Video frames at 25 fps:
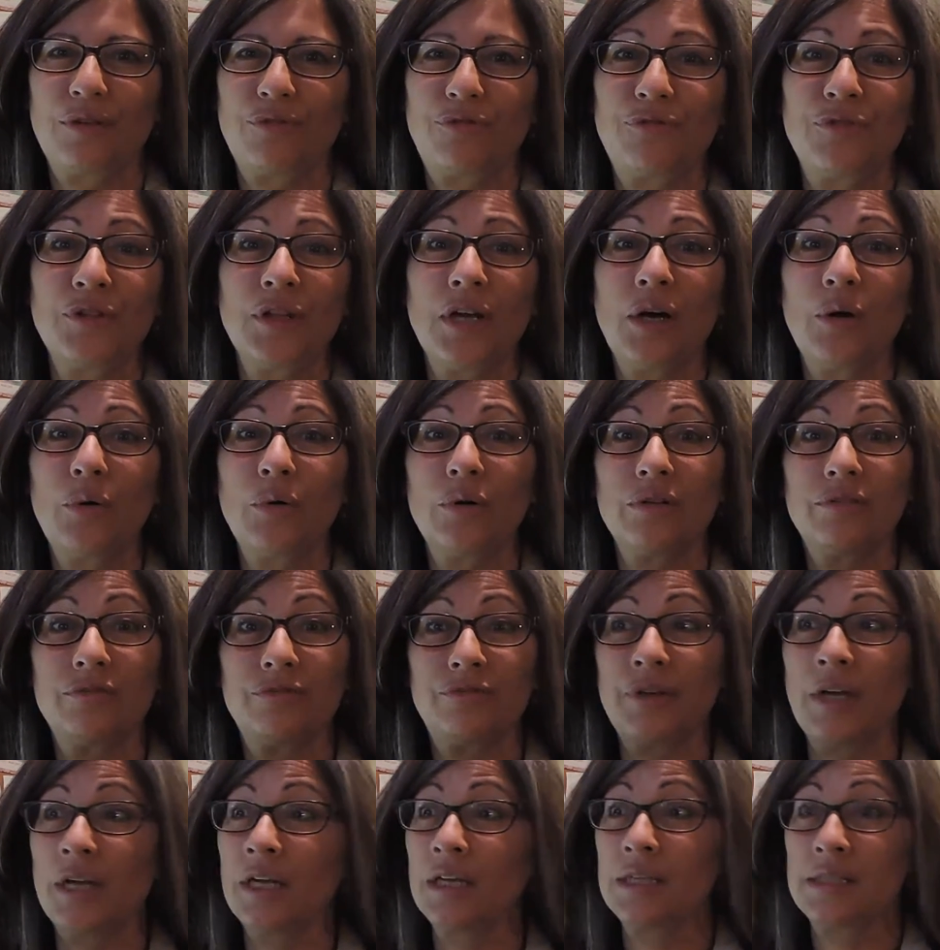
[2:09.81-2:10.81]
the flow
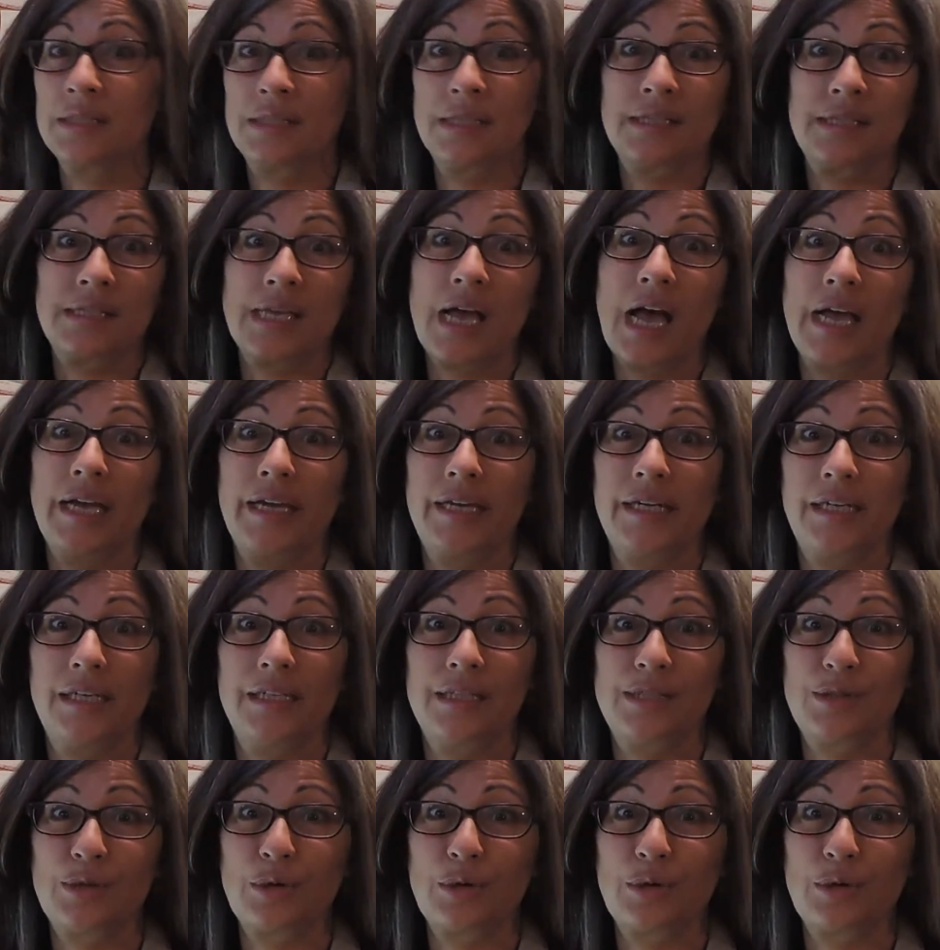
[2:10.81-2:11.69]
of society,